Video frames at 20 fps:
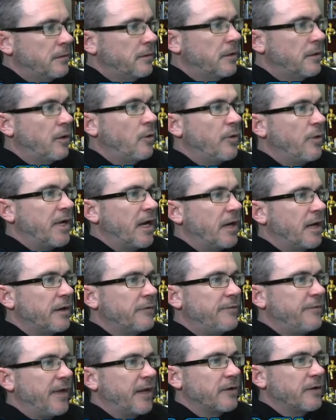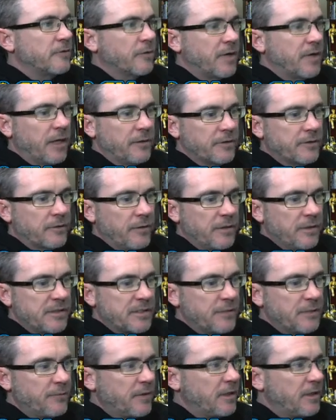Oh, we got advantage. Okay, let's go ahead and
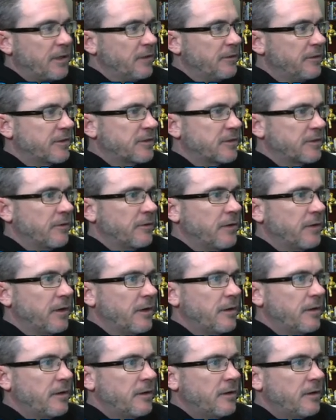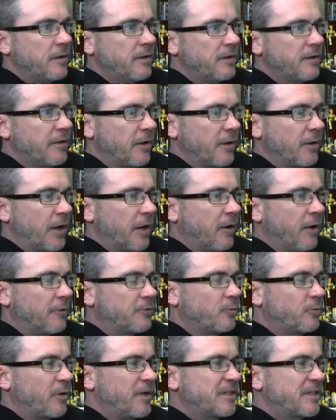see if we can kill Ahsoka. There you go.
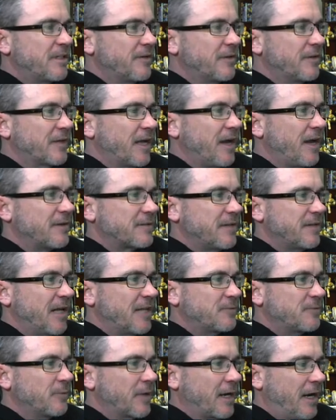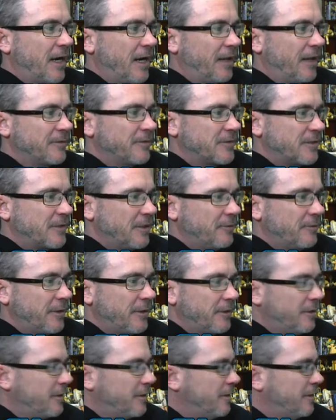27,000. That's what Kylo's
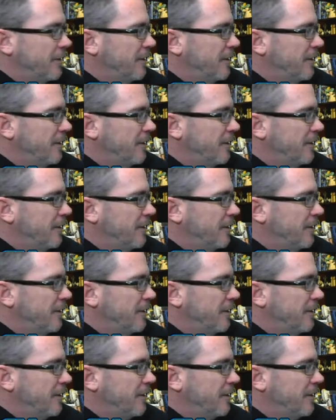doing.